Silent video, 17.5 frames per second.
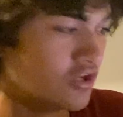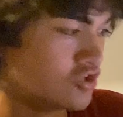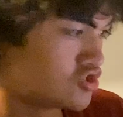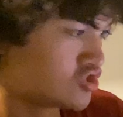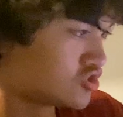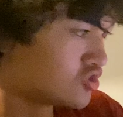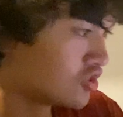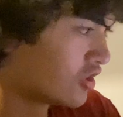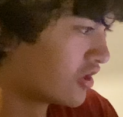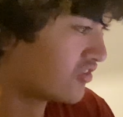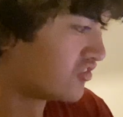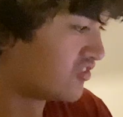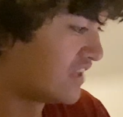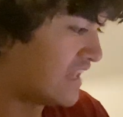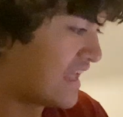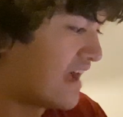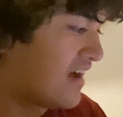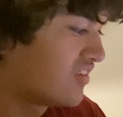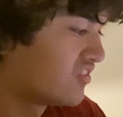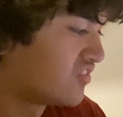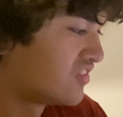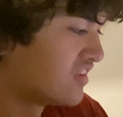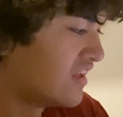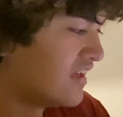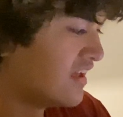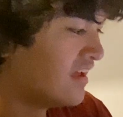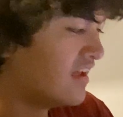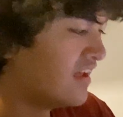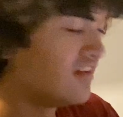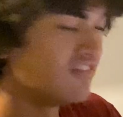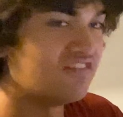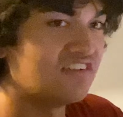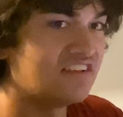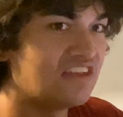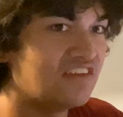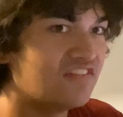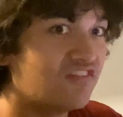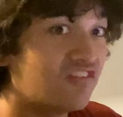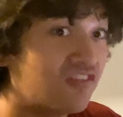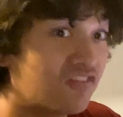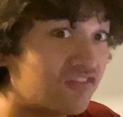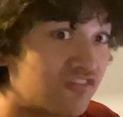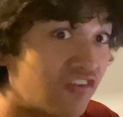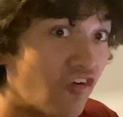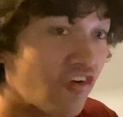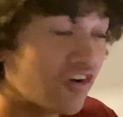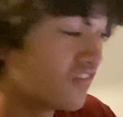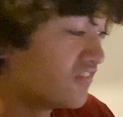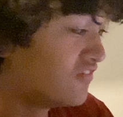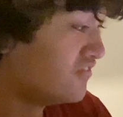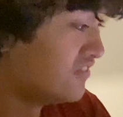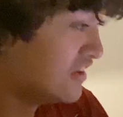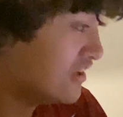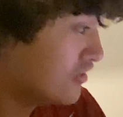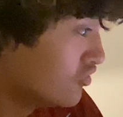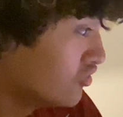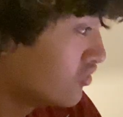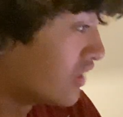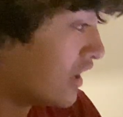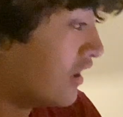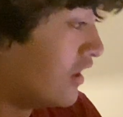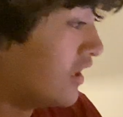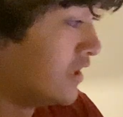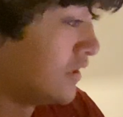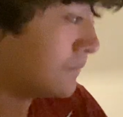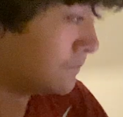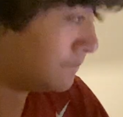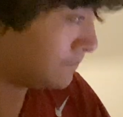sugar snacks, 54 views on